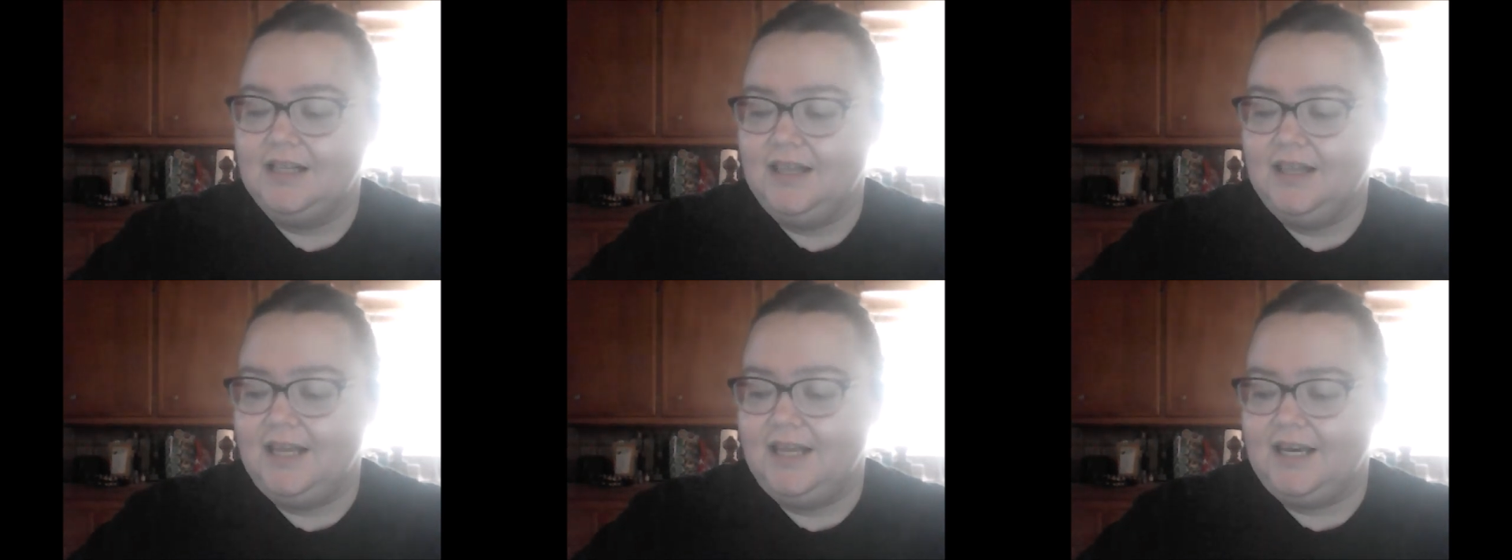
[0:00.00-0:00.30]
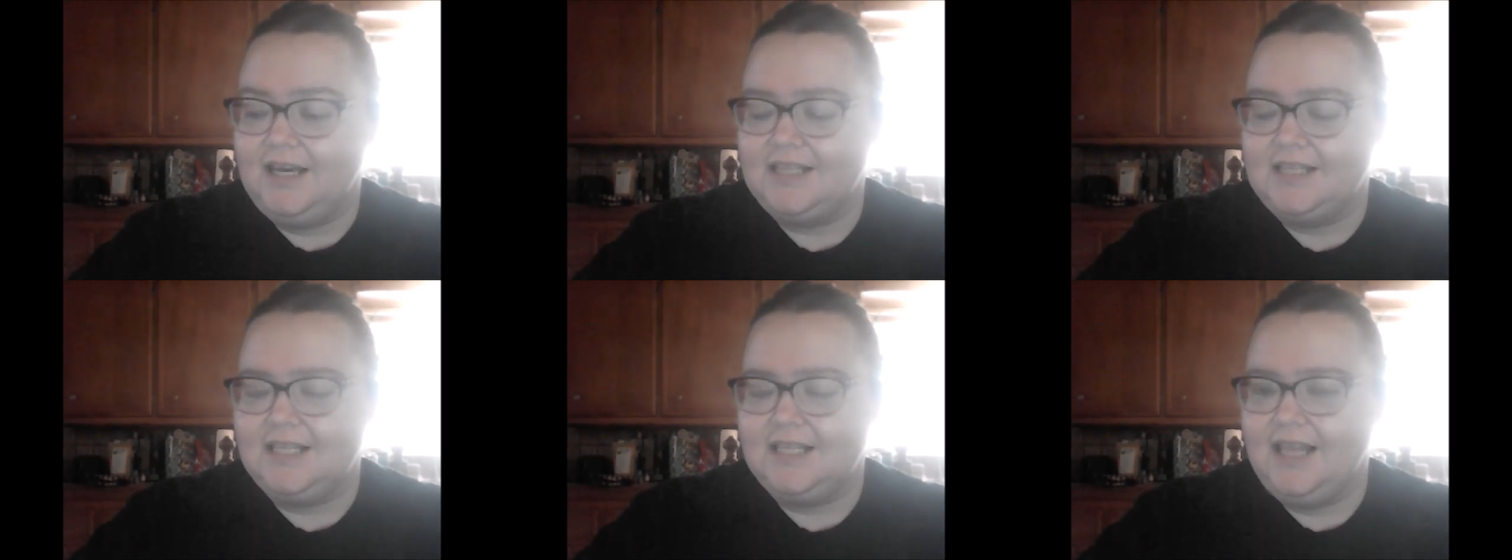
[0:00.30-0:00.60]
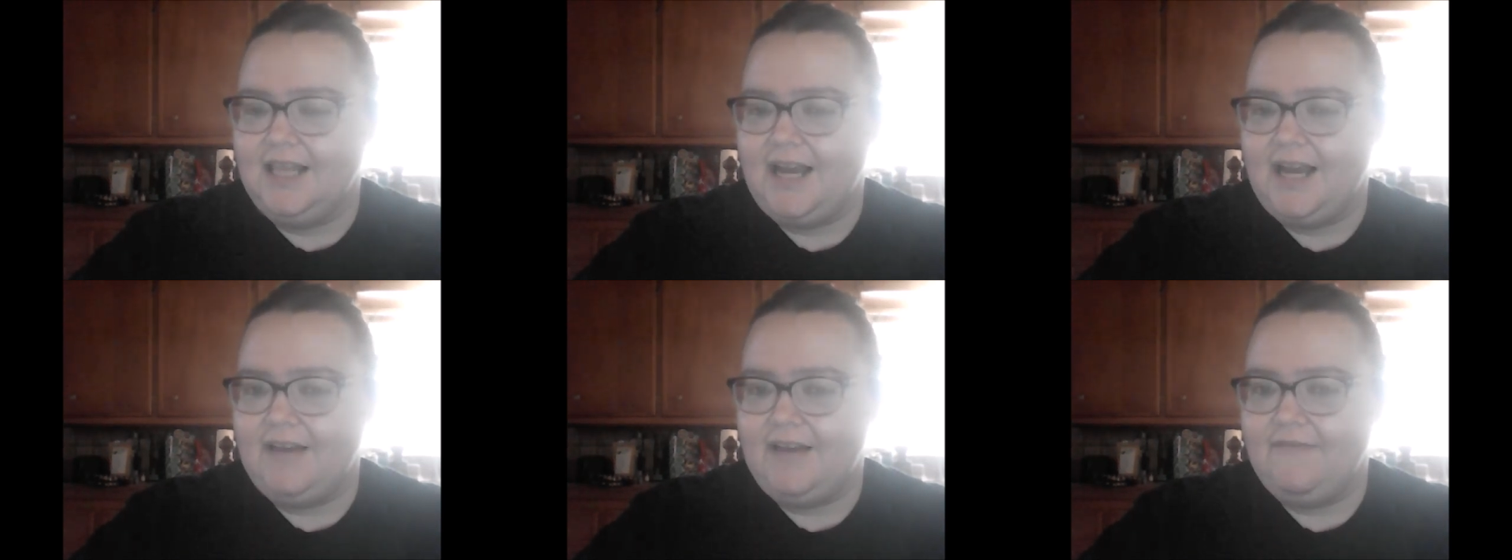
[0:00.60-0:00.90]
Like, it's a
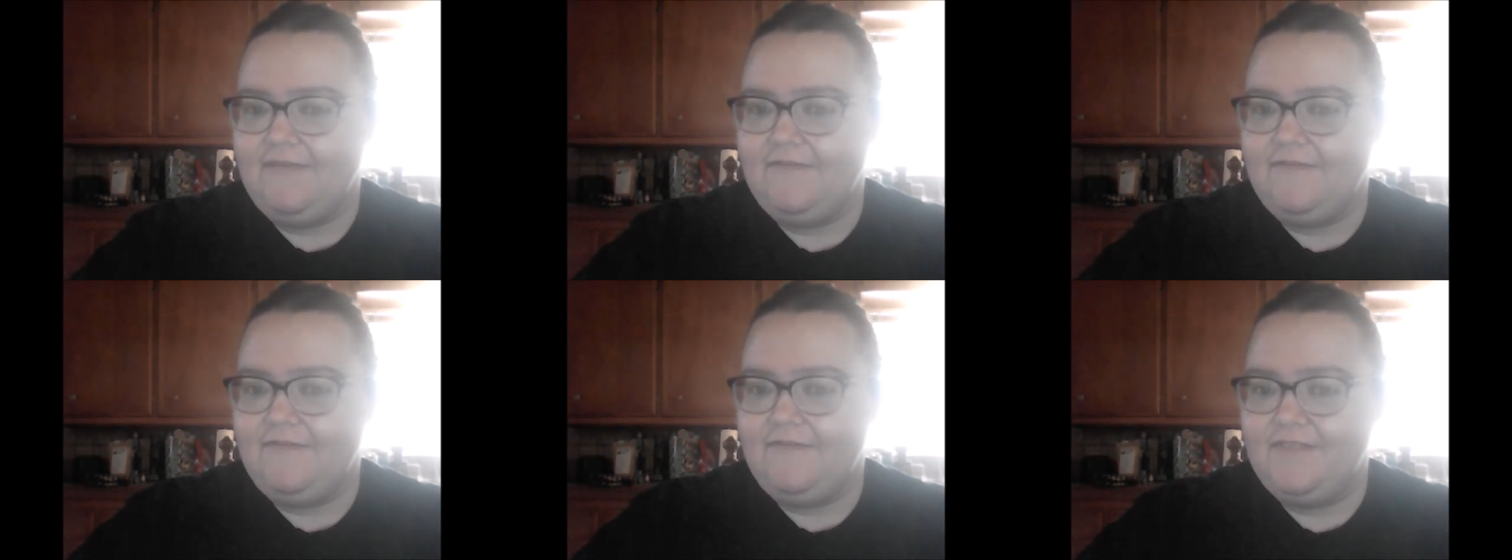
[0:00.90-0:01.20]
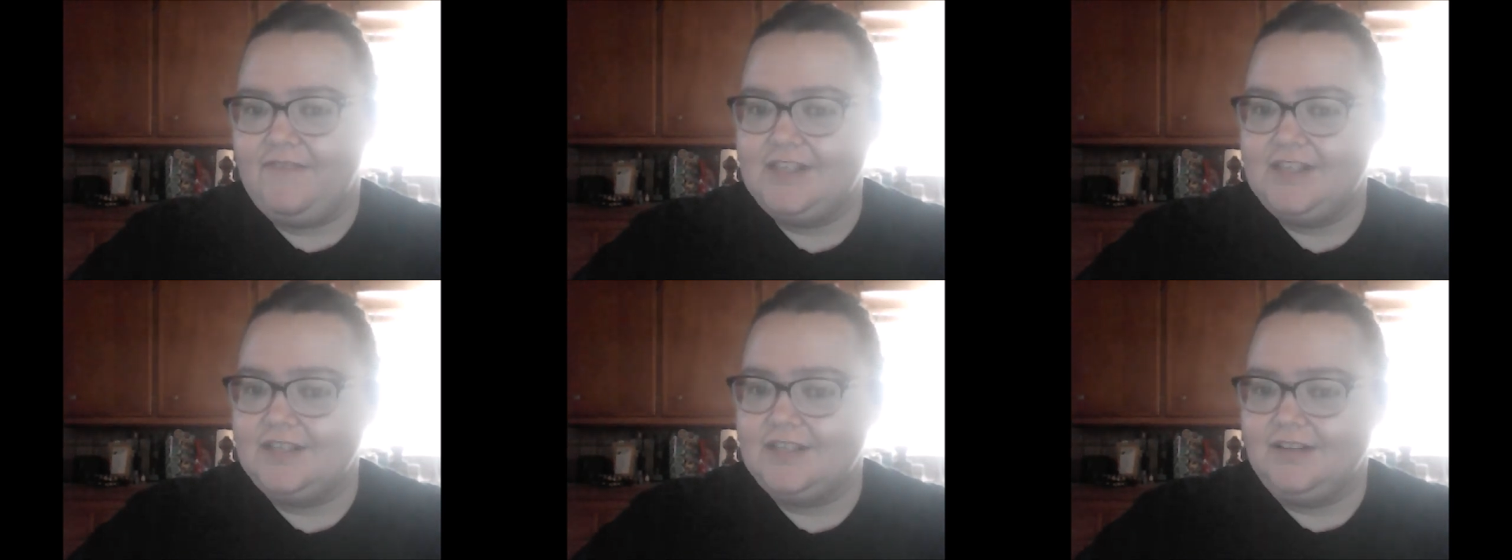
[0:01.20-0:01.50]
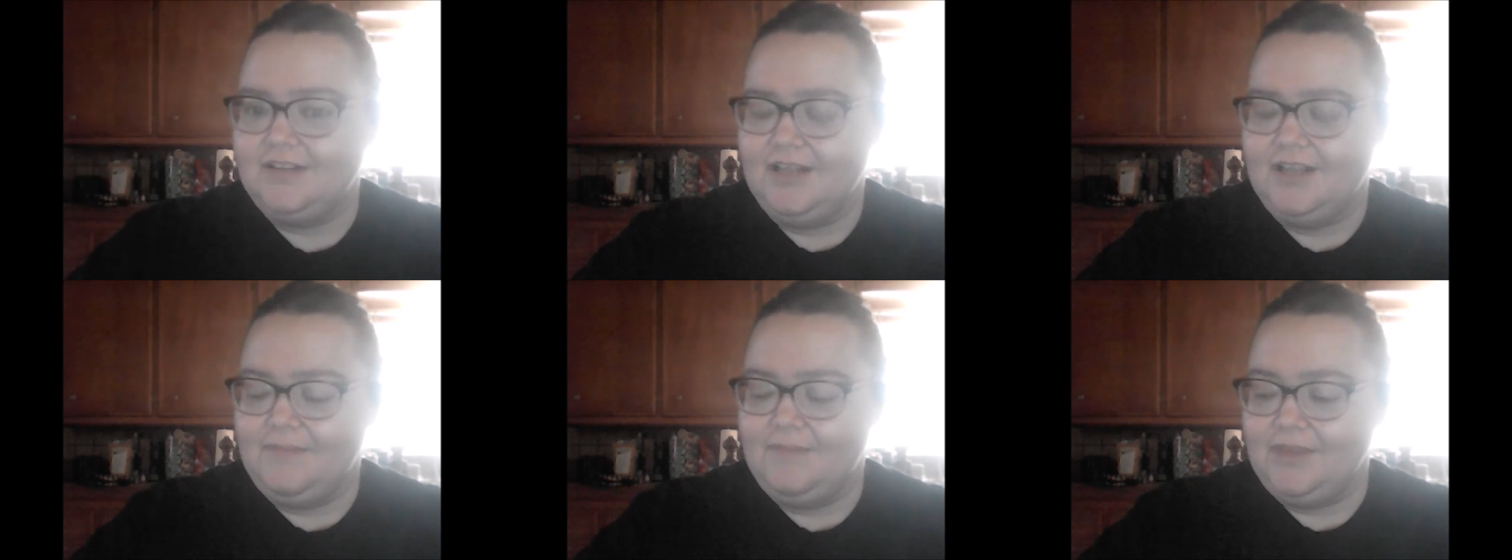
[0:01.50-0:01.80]
lack of
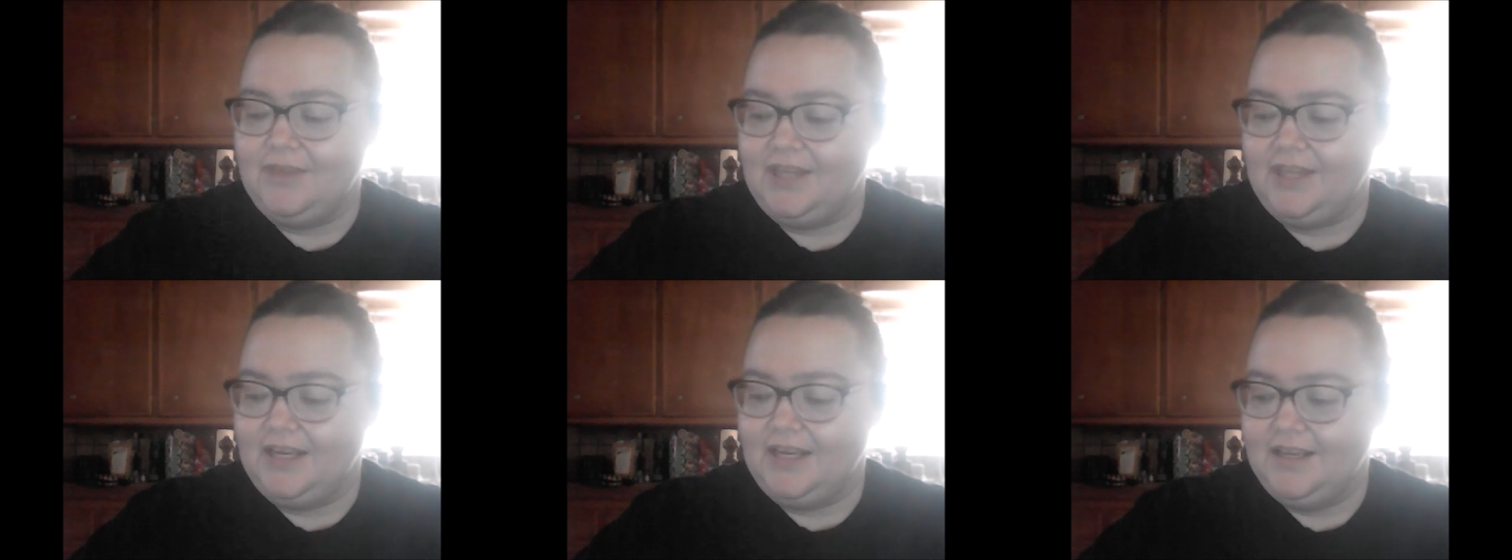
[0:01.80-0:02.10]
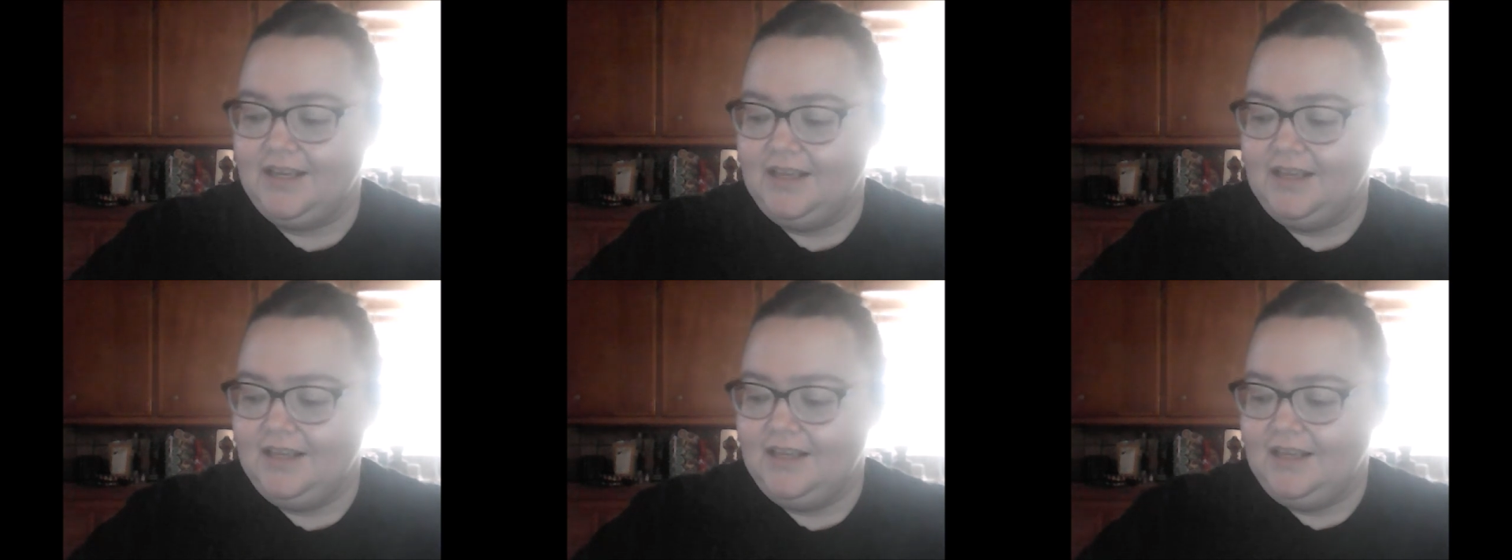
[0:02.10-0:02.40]
physical empathy.